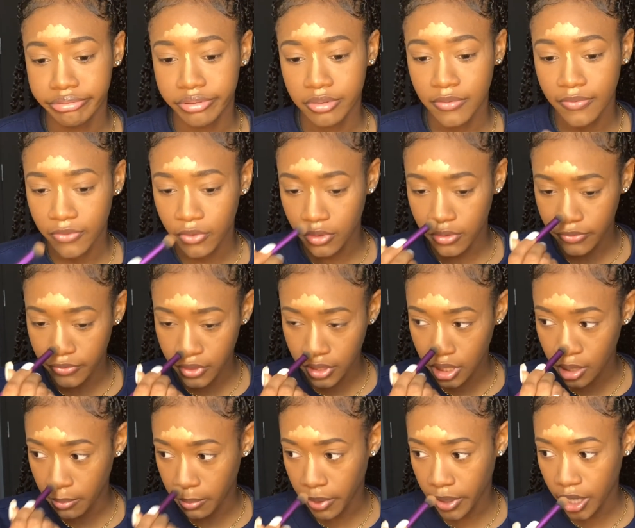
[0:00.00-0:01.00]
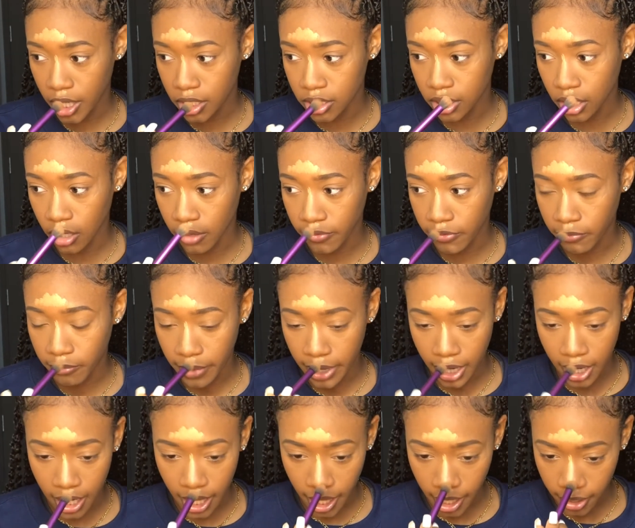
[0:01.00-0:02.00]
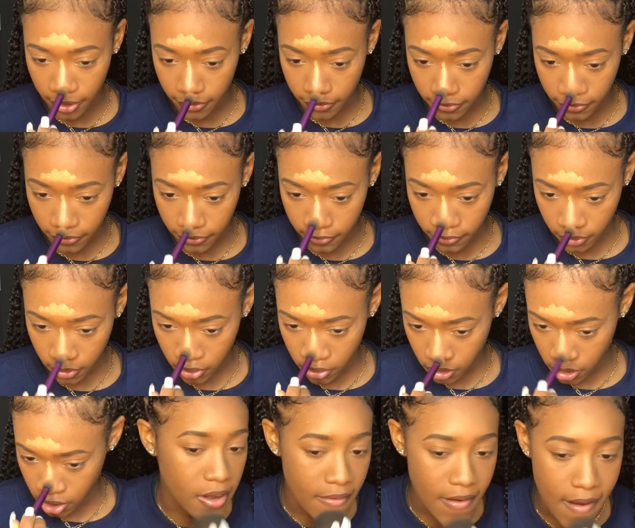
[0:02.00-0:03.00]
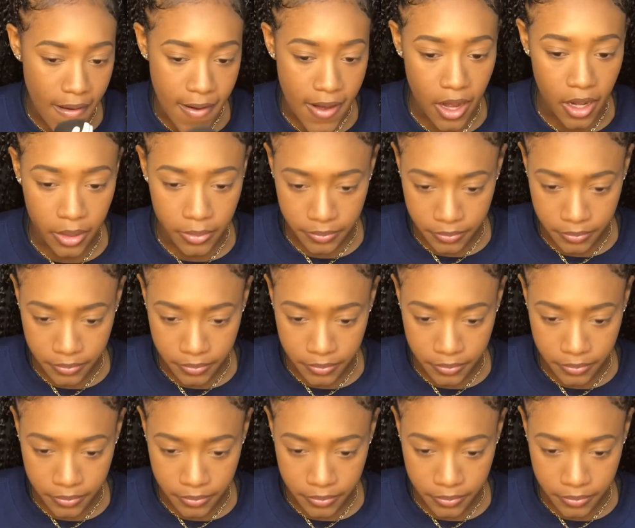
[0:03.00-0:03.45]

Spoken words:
fulfilling part of my life? You